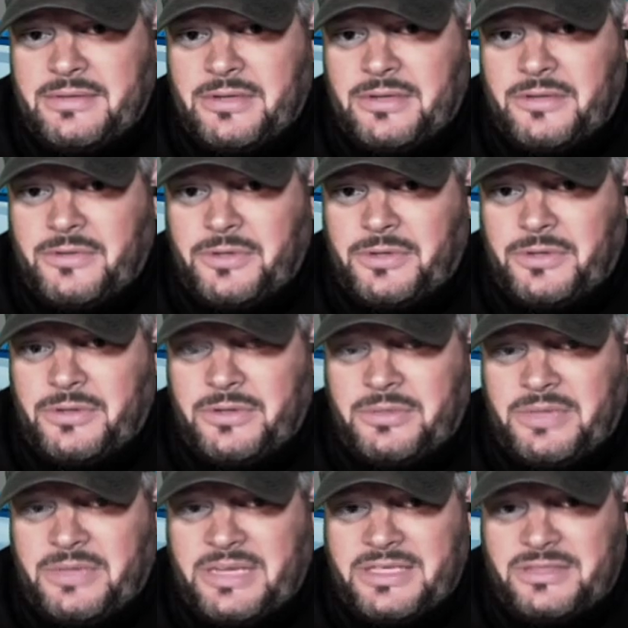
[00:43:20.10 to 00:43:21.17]
over the
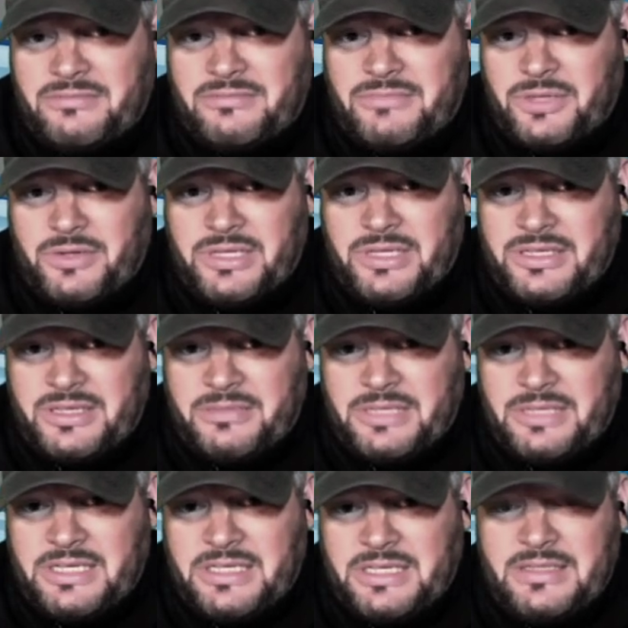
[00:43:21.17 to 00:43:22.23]
past 30 some
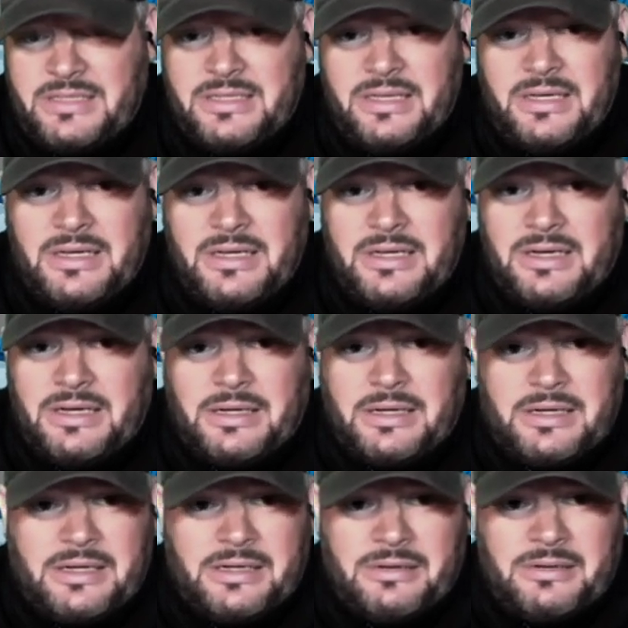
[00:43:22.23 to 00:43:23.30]
days.
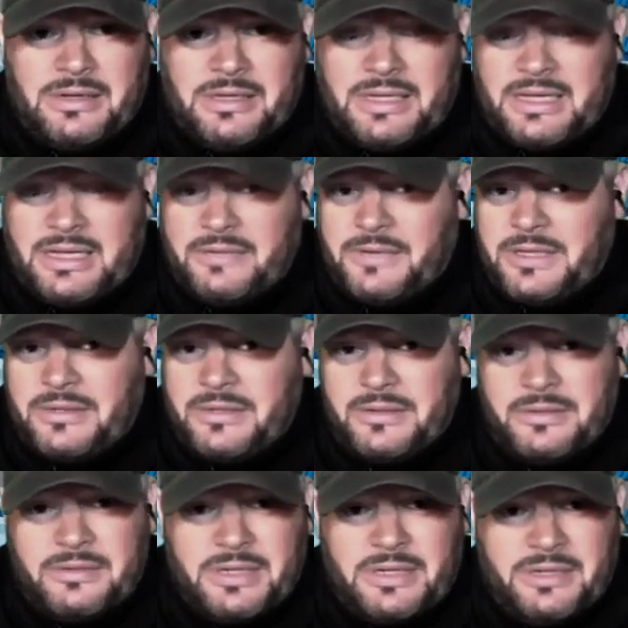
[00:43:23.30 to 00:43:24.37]
A lot of
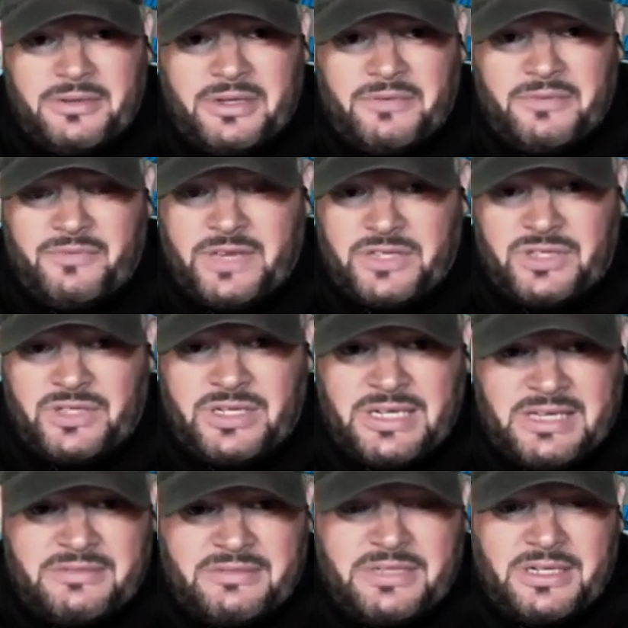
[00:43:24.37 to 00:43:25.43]
other infection
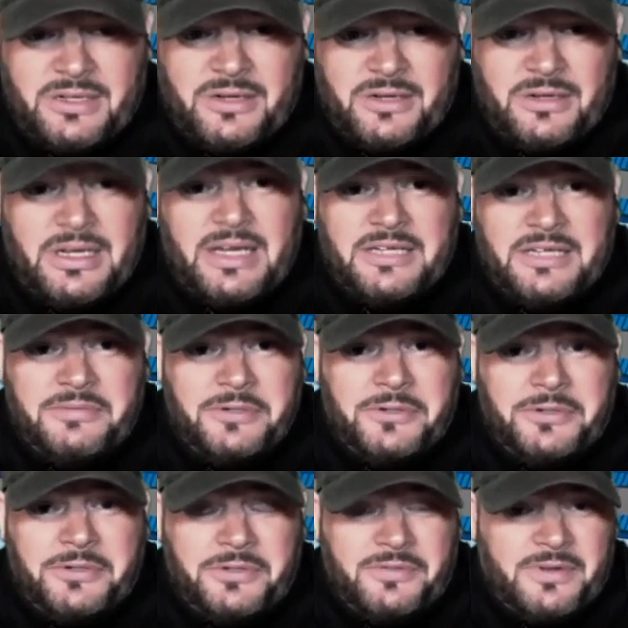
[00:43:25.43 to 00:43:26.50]
deaths that occur in
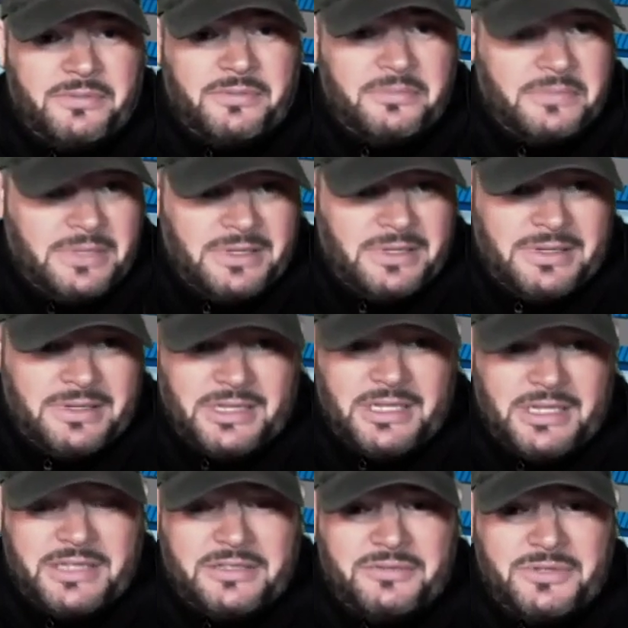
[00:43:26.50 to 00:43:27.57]
hospitals from
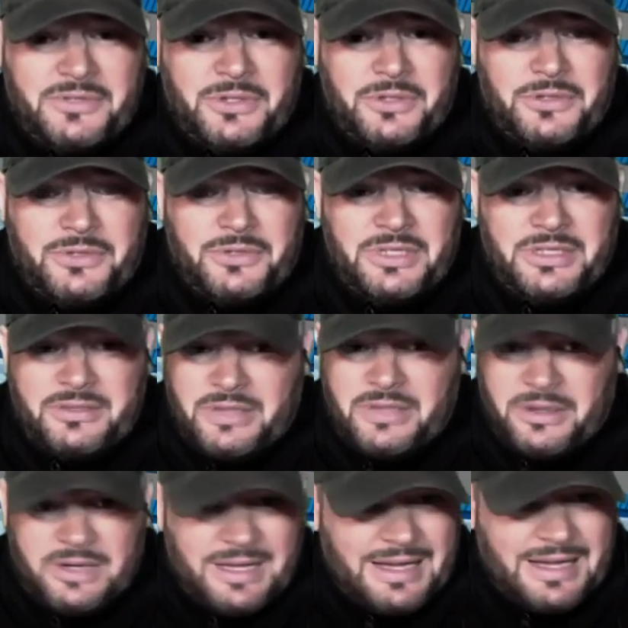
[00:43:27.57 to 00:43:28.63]
elective surgeries,
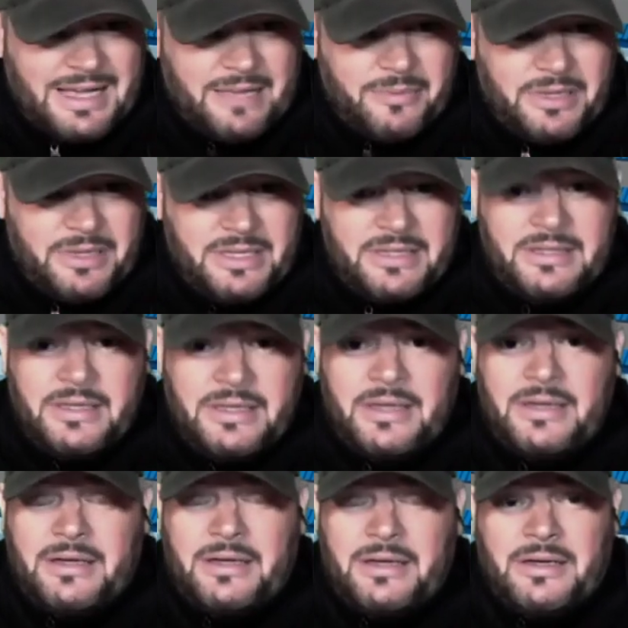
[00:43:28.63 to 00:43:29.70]
they're not happening.
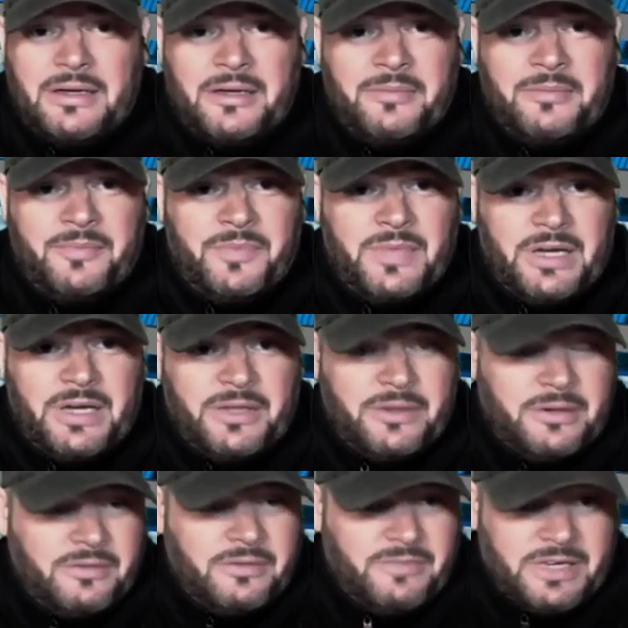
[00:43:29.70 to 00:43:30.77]

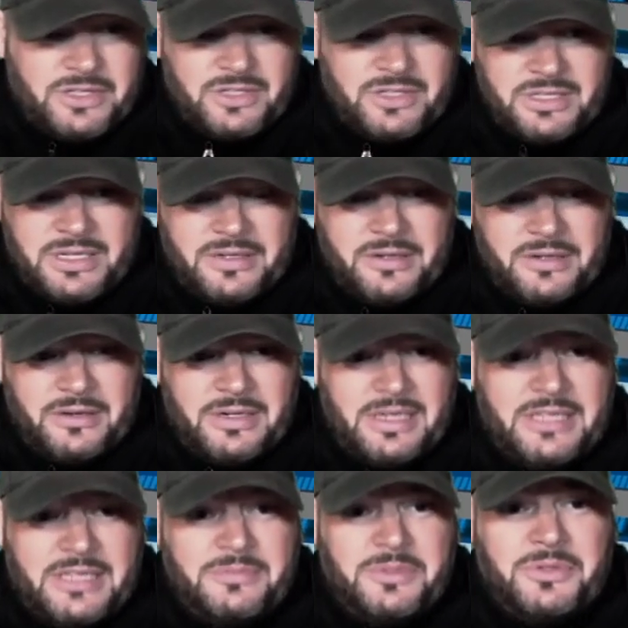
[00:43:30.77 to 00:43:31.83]
Other infections that occur in
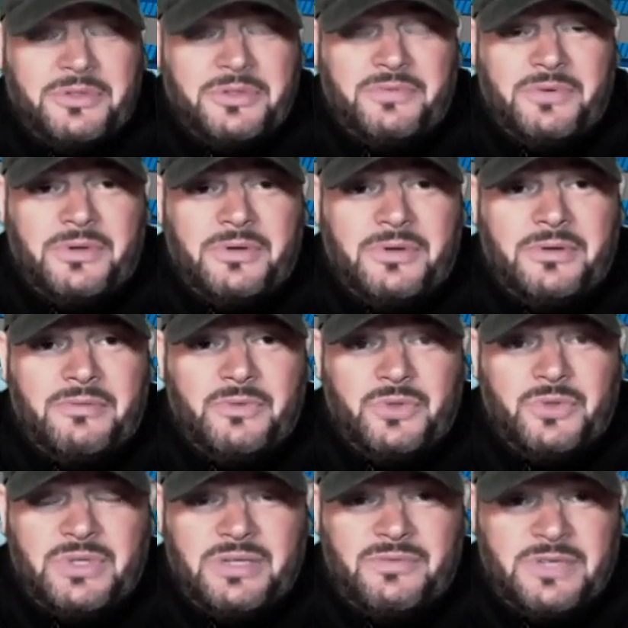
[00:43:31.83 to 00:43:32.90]
hospitals for
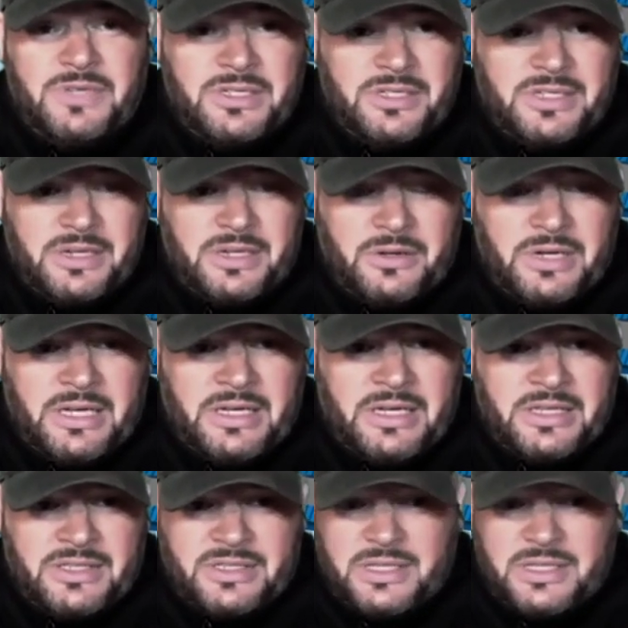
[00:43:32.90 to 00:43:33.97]
routine visits that are not
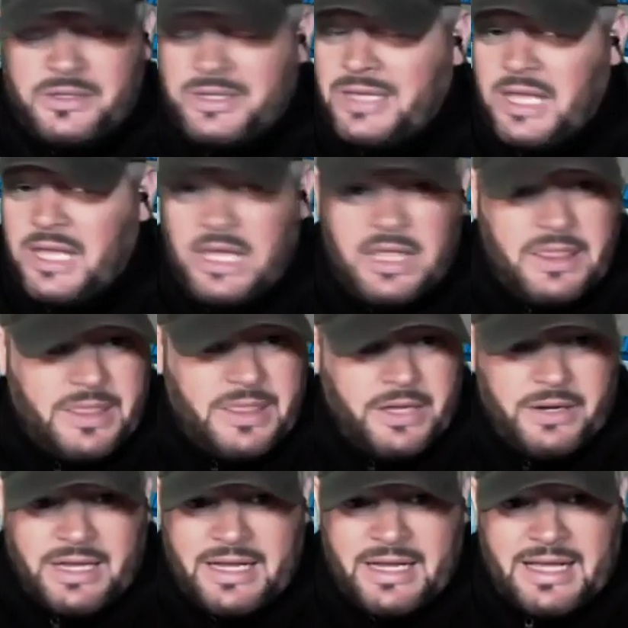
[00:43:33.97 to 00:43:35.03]
necessary, they're
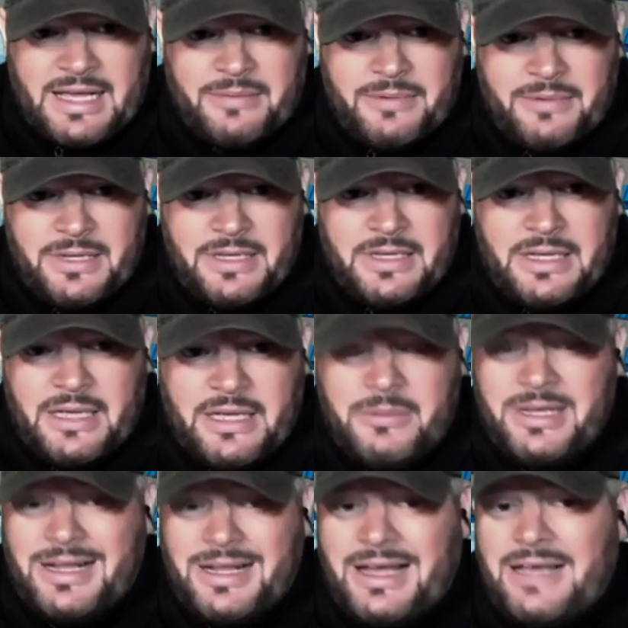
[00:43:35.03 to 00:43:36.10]
not happening. I
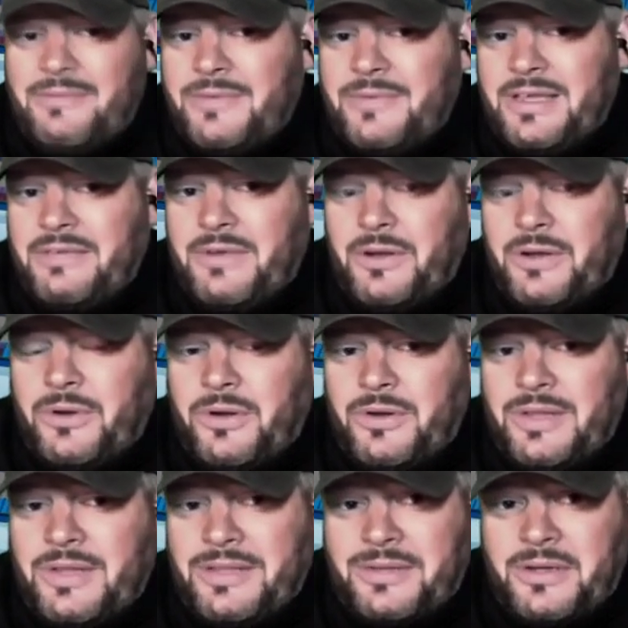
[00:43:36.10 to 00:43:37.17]
mean, I've even
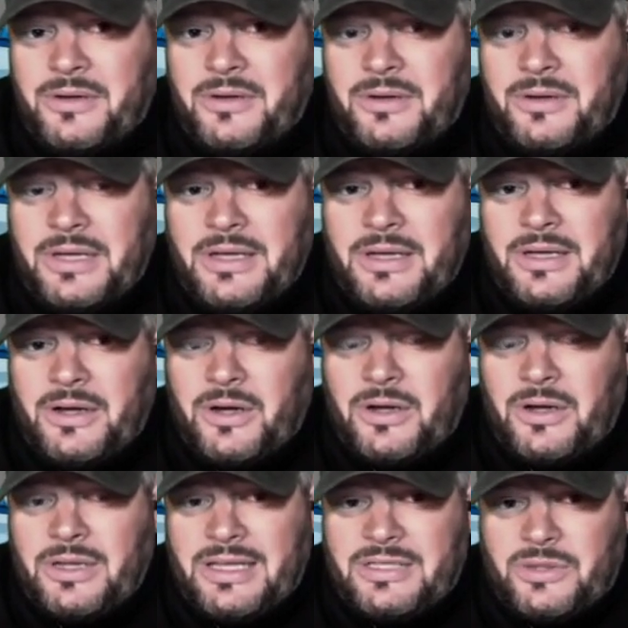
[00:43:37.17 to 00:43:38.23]
heard that there are
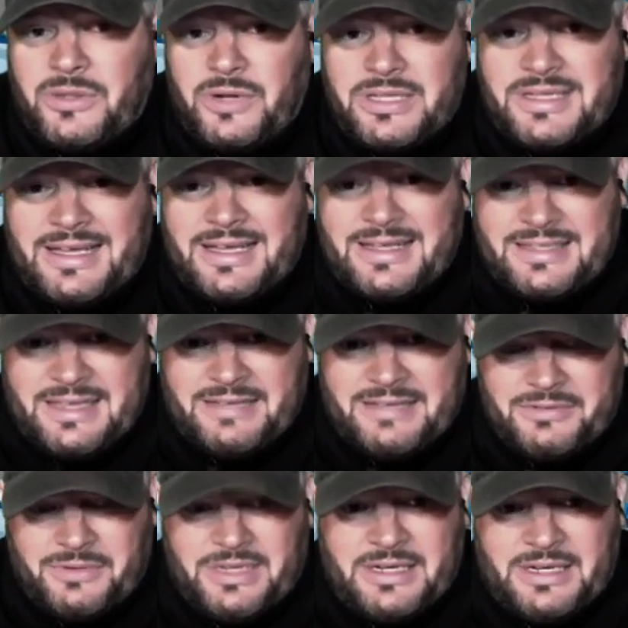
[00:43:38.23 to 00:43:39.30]
less heart attack
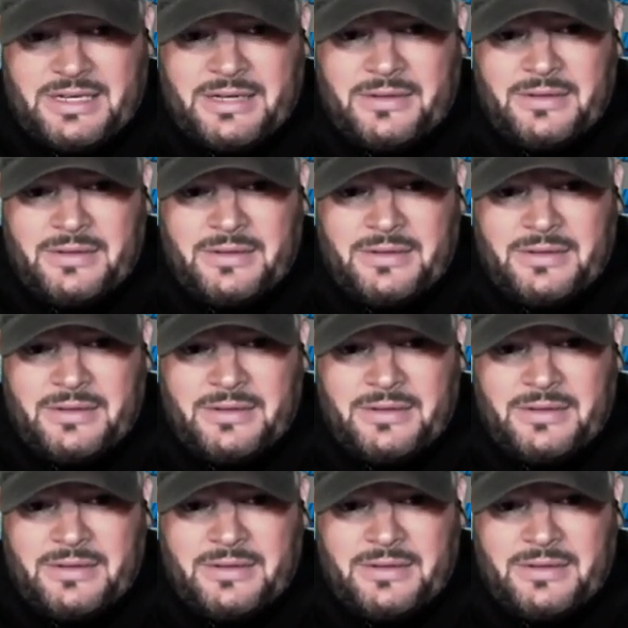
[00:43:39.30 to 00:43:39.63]
deaths right now,